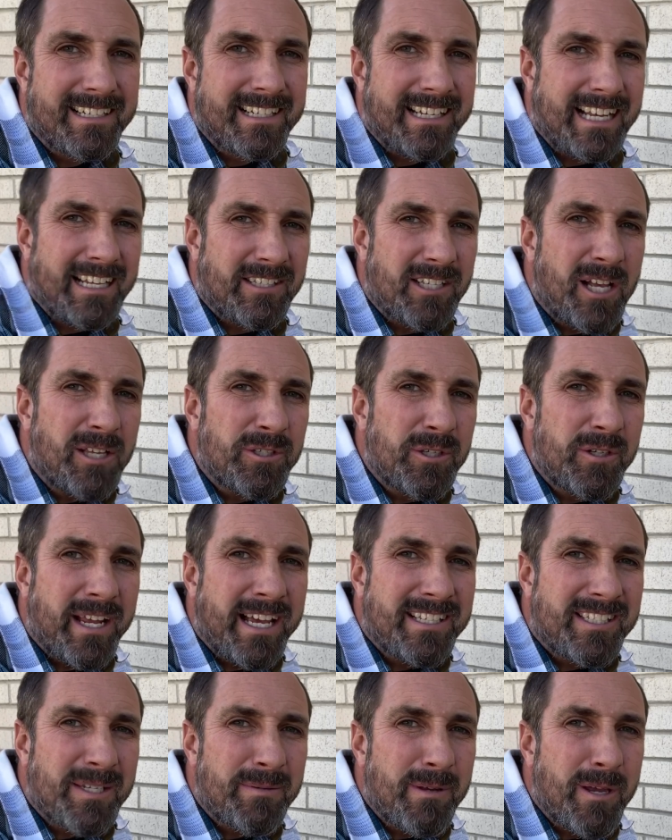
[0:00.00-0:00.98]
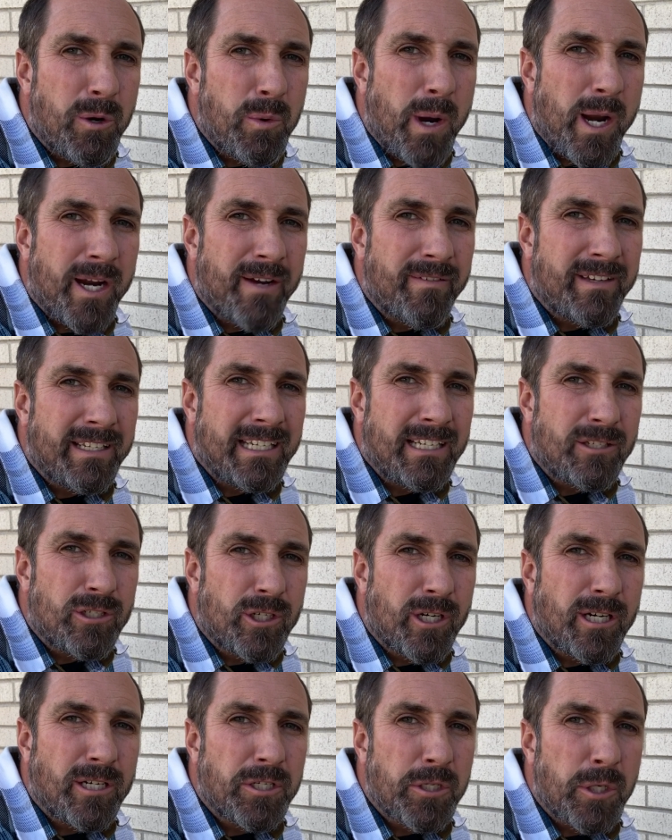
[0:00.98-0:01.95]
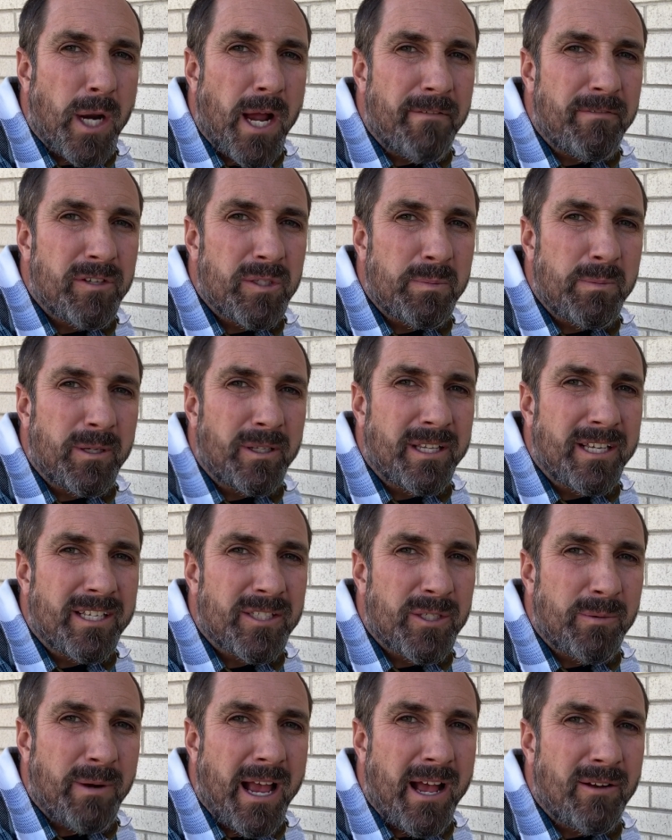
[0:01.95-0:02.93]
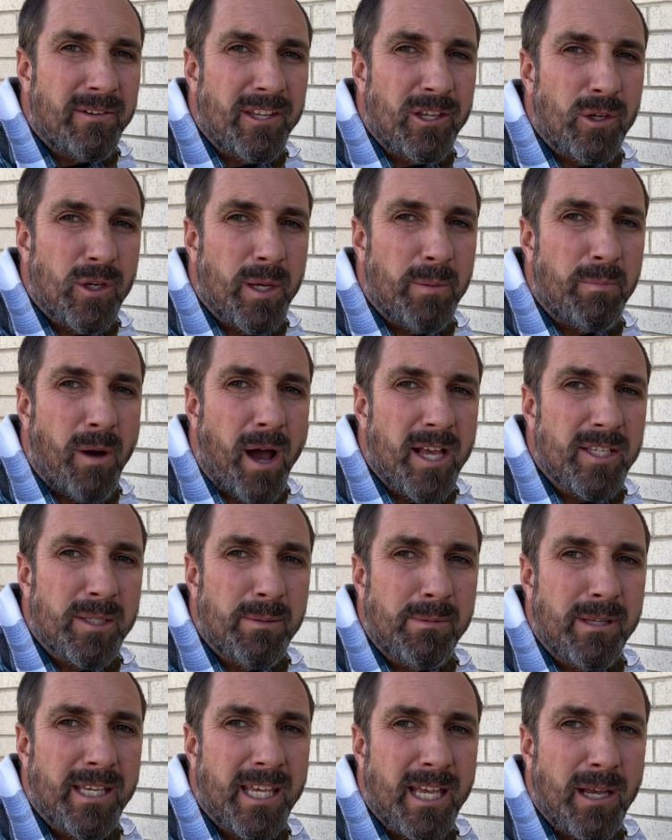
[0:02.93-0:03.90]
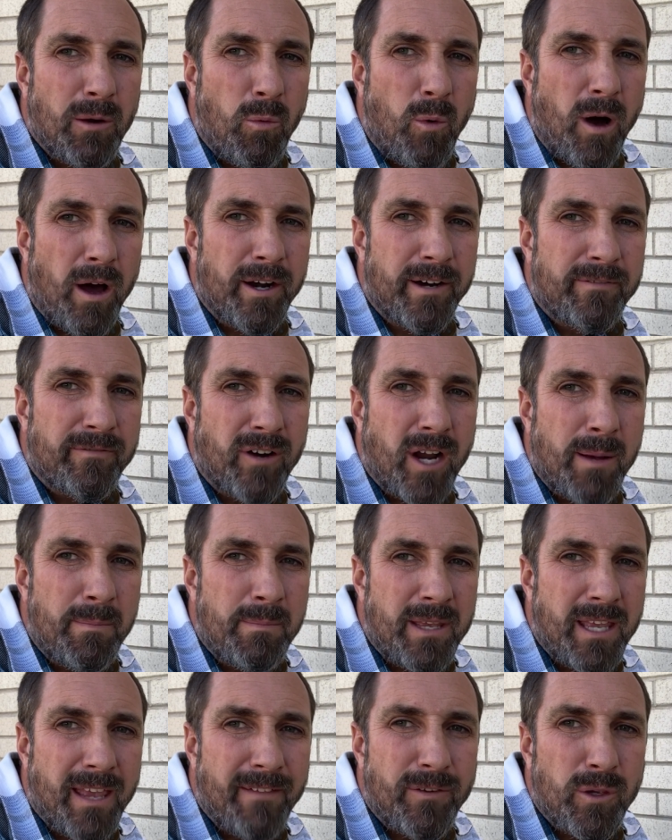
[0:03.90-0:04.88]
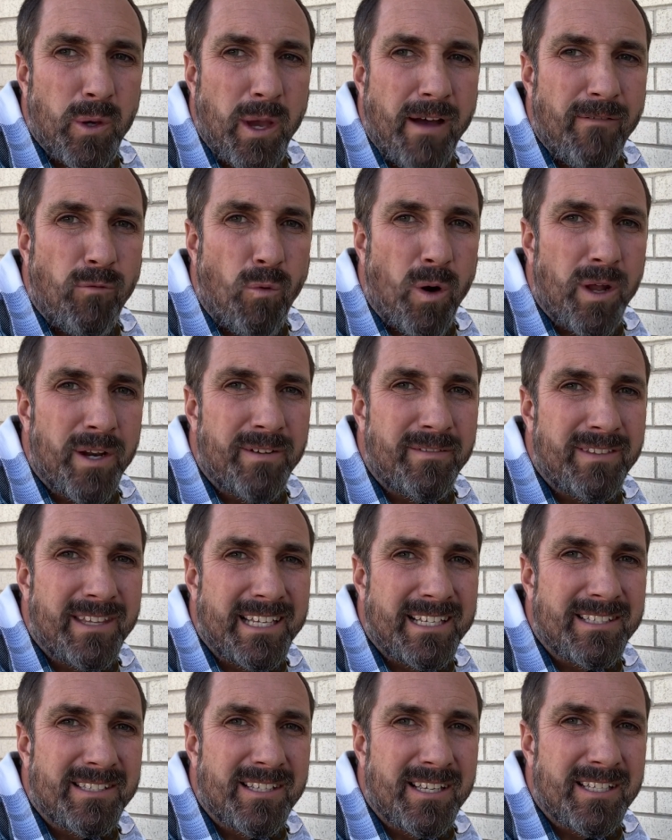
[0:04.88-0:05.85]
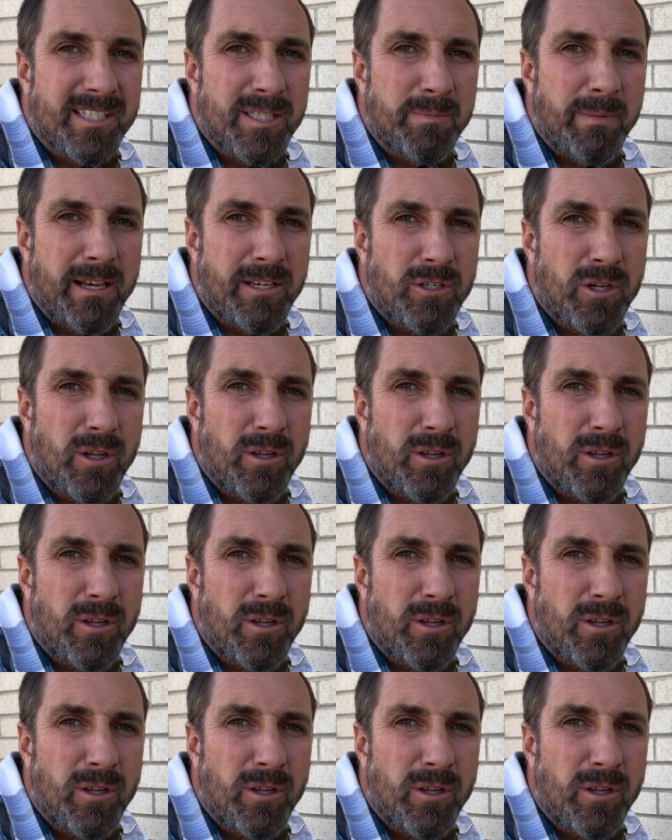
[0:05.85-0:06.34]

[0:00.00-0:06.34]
It's also nice to be aware of any church or office buildings around that you could possibly get water from if you have one of these special